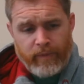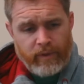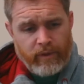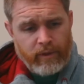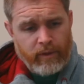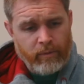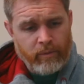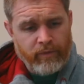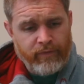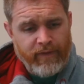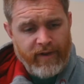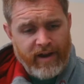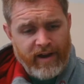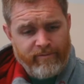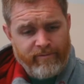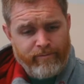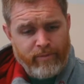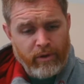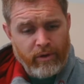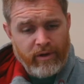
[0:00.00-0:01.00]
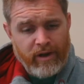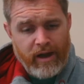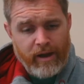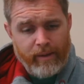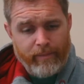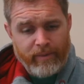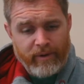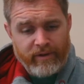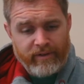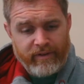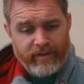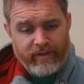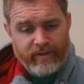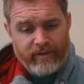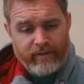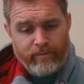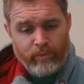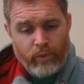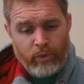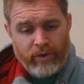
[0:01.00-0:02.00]
Number five, build
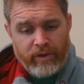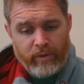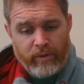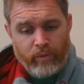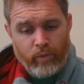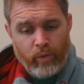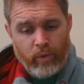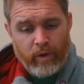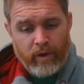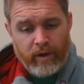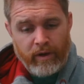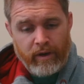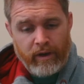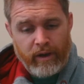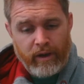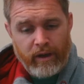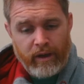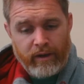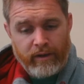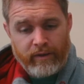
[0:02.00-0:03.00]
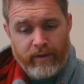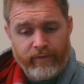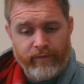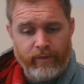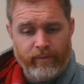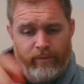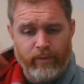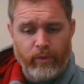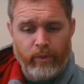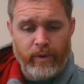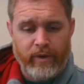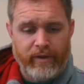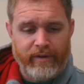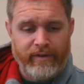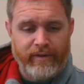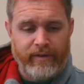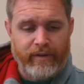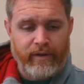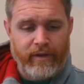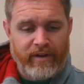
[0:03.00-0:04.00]
competencies, more than one at different
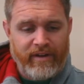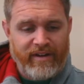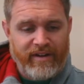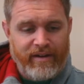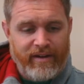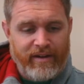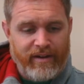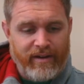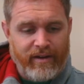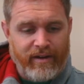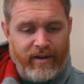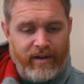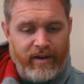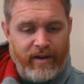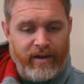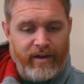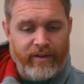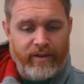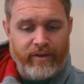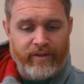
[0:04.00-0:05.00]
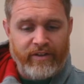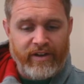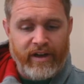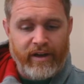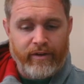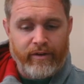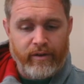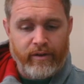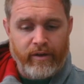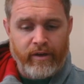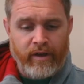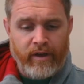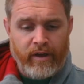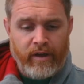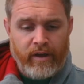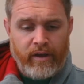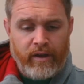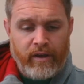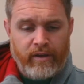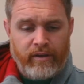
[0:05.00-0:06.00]
points in their childhood.
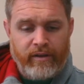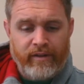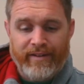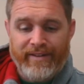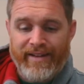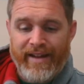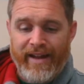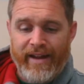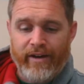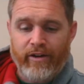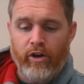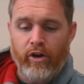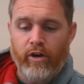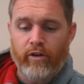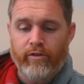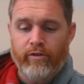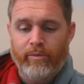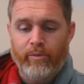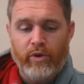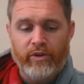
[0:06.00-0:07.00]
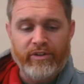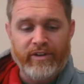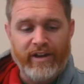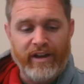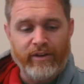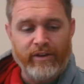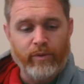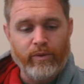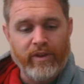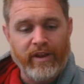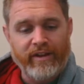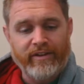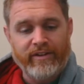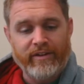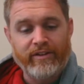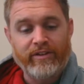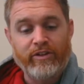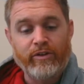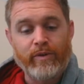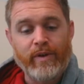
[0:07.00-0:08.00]
This is not a call for more scheduled
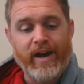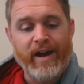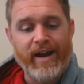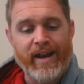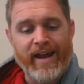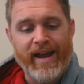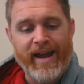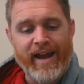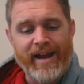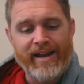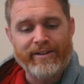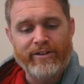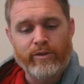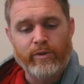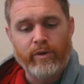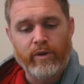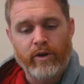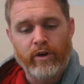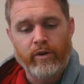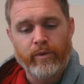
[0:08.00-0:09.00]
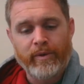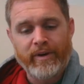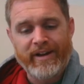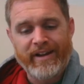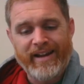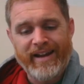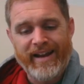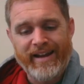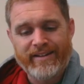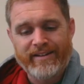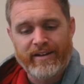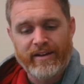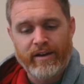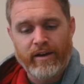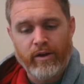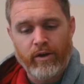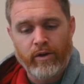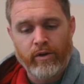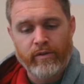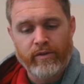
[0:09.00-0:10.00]
lessons. Do not add to an already
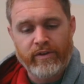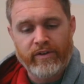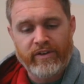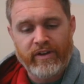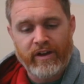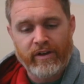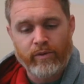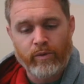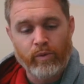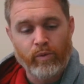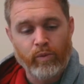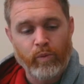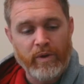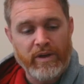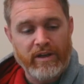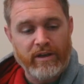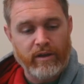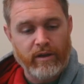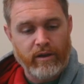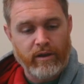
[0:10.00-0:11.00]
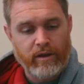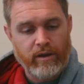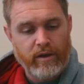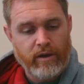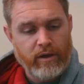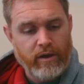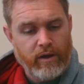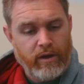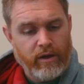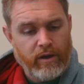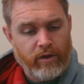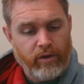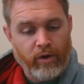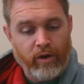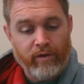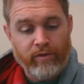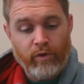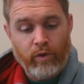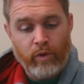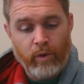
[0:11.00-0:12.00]
hectic, overscheduled week. There
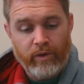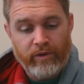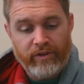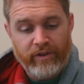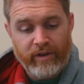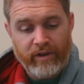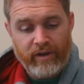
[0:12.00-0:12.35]
are, of course,